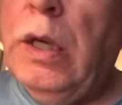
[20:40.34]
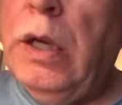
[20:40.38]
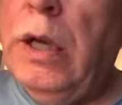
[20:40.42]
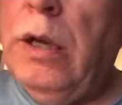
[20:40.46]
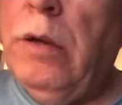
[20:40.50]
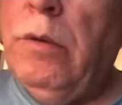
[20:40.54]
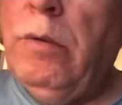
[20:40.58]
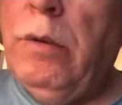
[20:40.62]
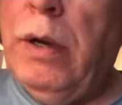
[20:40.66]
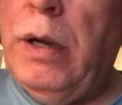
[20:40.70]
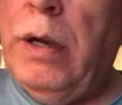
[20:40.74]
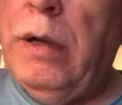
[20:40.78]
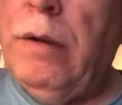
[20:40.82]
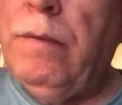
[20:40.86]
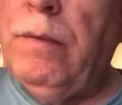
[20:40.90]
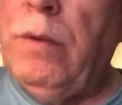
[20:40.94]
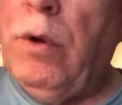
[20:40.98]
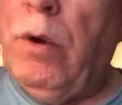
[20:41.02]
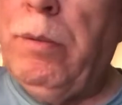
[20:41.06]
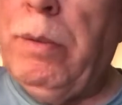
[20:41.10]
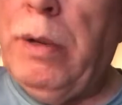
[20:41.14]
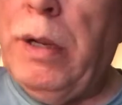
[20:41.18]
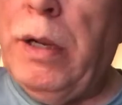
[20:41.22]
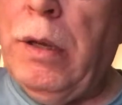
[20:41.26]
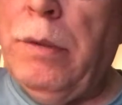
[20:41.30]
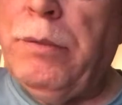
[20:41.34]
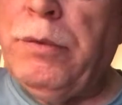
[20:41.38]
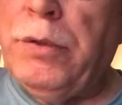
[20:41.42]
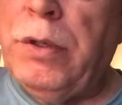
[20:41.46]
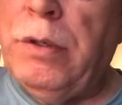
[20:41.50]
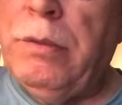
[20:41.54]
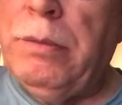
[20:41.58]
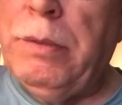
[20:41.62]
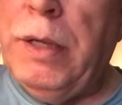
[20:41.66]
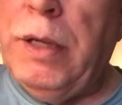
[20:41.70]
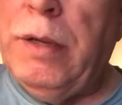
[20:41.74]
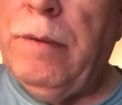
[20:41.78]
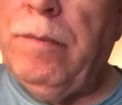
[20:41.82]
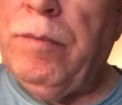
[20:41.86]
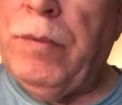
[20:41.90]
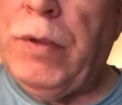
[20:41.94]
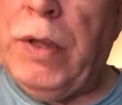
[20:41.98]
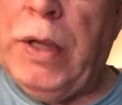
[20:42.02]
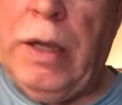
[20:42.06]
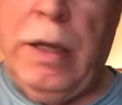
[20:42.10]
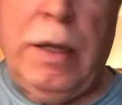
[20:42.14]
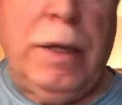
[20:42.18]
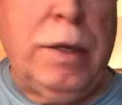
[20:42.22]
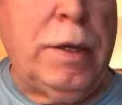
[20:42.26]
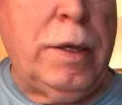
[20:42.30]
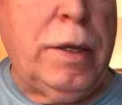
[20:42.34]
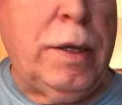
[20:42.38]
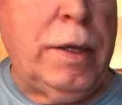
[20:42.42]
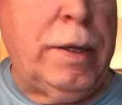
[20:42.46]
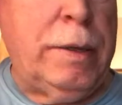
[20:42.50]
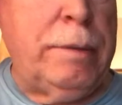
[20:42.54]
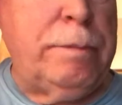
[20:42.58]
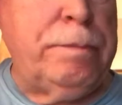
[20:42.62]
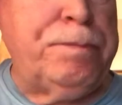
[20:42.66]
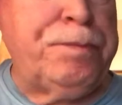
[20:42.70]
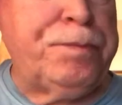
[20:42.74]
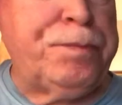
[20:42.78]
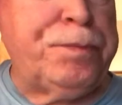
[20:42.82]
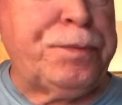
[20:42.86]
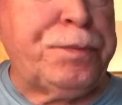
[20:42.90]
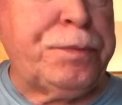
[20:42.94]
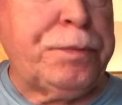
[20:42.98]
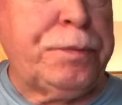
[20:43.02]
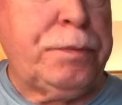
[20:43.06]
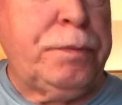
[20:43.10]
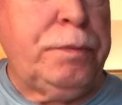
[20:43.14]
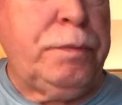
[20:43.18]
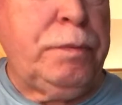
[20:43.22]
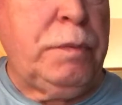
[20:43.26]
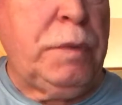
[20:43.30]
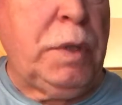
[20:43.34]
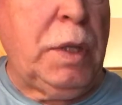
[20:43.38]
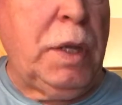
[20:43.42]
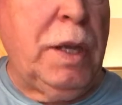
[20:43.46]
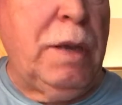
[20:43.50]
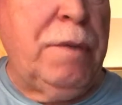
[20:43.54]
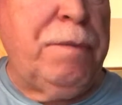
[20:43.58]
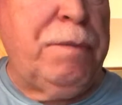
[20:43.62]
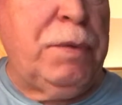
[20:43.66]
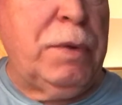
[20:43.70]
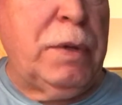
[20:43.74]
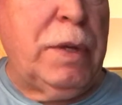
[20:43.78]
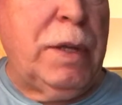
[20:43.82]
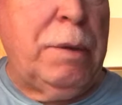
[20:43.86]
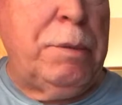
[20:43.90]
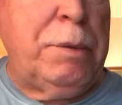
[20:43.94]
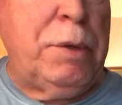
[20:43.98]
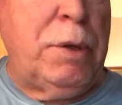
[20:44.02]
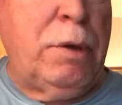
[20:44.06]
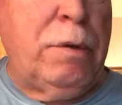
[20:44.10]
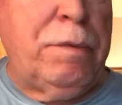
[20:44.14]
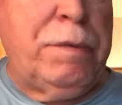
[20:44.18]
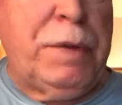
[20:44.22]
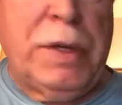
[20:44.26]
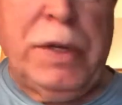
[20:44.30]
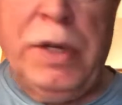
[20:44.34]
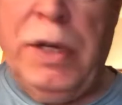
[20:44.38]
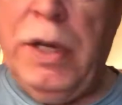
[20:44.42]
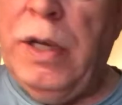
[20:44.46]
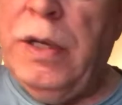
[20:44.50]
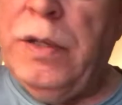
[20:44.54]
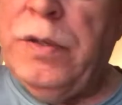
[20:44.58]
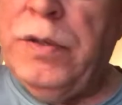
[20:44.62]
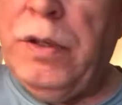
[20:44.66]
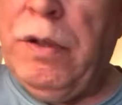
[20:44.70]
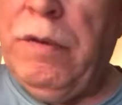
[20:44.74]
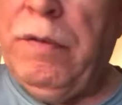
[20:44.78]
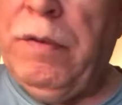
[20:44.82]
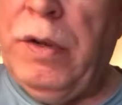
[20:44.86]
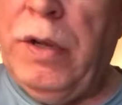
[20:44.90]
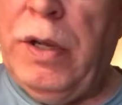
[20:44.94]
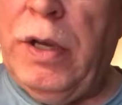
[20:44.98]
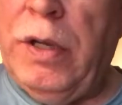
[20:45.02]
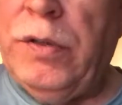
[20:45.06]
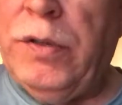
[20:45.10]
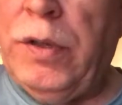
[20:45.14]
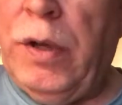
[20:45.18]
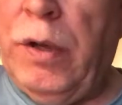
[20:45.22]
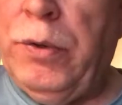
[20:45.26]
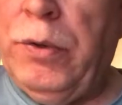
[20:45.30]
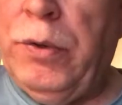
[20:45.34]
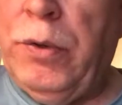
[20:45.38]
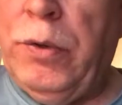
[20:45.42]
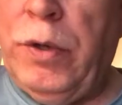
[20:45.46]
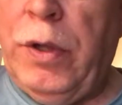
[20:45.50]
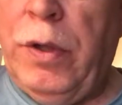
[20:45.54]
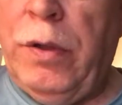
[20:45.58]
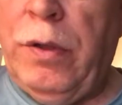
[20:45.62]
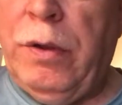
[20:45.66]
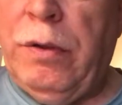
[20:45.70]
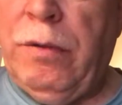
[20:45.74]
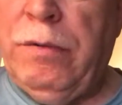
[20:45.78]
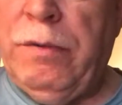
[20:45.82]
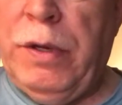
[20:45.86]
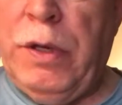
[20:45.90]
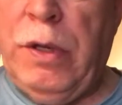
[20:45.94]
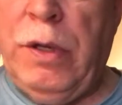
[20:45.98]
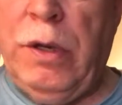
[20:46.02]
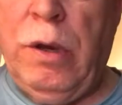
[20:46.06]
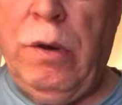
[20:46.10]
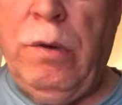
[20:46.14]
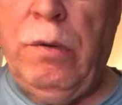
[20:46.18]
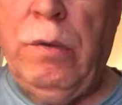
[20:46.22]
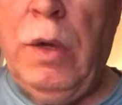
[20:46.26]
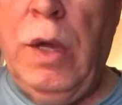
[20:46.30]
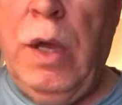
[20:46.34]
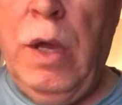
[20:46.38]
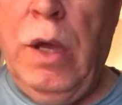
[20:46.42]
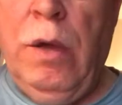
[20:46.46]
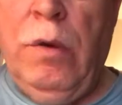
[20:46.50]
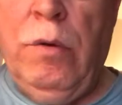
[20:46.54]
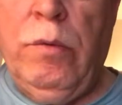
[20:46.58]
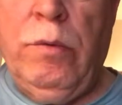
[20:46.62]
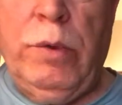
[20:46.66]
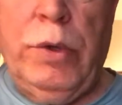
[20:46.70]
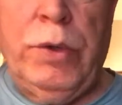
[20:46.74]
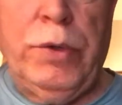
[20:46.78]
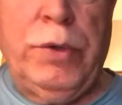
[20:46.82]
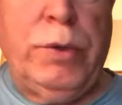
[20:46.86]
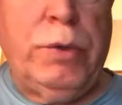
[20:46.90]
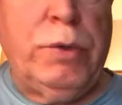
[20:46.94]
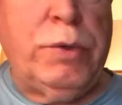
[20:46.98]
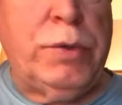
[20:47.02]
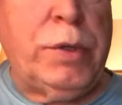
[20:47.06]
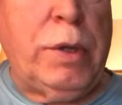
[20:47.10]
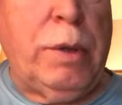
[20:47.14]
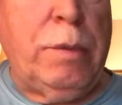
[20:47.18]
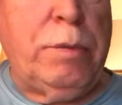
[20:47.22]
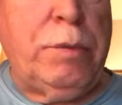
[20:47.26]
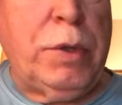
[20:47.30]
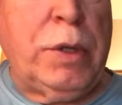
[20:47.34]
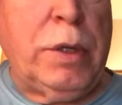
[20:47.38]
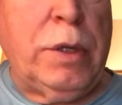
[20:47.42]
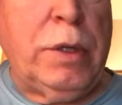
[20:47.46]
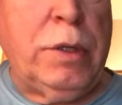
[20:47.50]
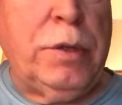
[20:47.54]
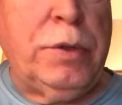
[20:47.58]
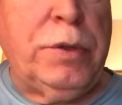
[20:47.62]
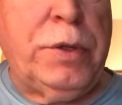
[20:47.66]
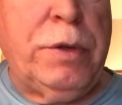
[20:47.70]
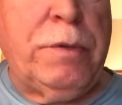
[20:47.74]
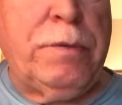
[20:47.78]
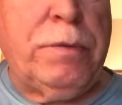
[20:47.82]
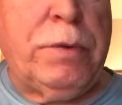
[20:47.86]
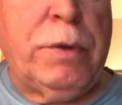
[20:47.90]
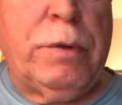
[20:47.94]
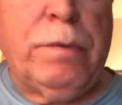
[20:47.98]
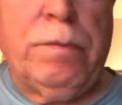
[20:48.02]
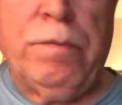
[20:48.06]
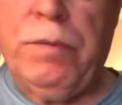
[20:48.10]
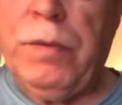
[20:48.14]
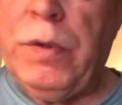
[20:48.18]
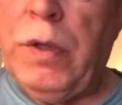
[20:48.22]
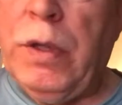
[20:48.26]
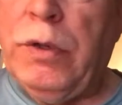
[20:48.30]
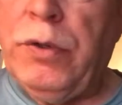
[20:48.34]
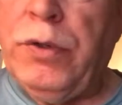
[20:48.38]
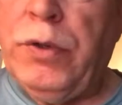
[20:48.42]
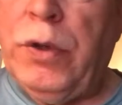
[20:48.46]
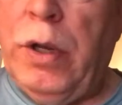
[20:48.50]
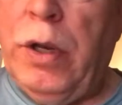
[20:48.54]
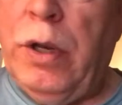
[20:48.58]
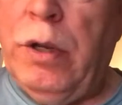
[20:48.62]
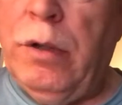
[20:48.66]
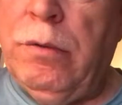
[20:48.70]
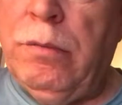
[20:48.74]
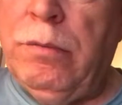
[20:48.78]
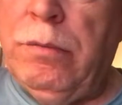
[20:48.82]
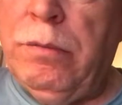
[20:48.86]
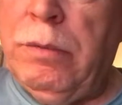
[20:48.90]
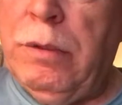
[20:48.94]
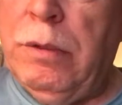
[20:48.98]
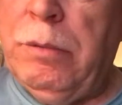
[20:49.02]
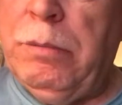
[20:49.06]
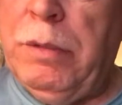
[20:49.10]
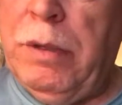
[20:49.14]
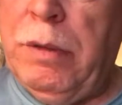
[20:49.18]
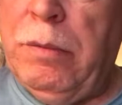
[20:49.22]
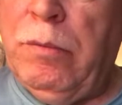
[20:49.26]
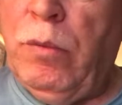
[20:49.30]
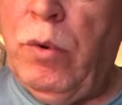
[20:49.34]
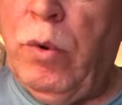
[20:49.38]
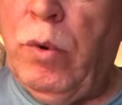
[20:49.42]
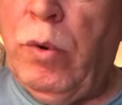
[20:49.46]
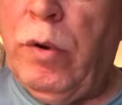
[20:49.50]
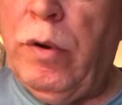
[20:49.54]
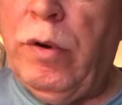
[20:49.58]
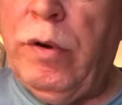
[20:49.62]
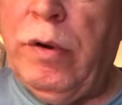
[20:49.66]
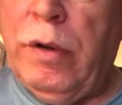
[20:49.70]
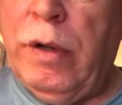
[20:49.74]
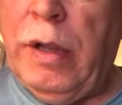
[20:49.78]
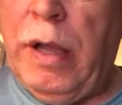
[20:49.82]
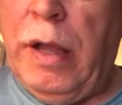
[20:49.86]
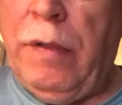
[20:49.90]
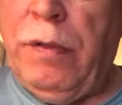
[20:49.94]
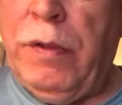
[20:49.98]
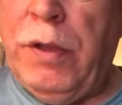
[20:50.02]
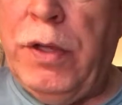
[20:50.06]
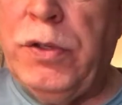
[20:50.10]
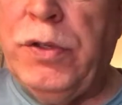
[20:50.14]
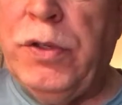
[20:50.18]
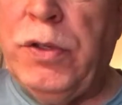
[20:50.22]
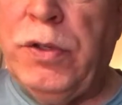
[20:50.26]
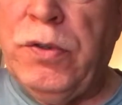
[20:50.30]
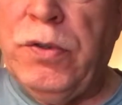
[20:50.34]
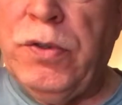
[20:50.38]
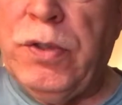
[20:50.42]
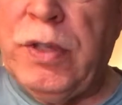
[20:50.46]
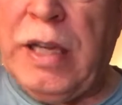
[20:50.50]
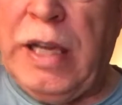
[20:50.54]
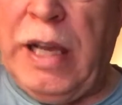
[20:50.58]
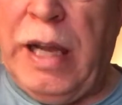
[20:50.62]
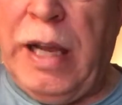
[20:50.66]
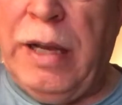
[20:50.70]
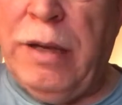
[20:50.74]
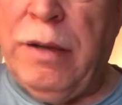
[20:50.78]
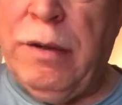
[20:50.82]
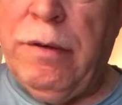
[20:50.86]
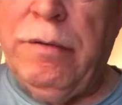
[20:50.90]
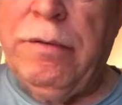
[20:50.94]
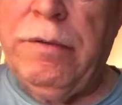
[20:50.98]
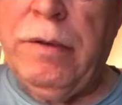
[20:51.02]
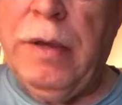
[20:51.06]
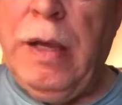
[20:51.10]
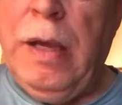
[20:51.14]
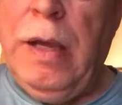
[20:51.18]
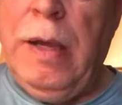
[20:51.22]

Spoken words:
Anyway, hope that helps a little bit, and let me know if it does, and if it does, I'll do another little video. We'll do something a little different. I'll show you a little bit more, and this is kind of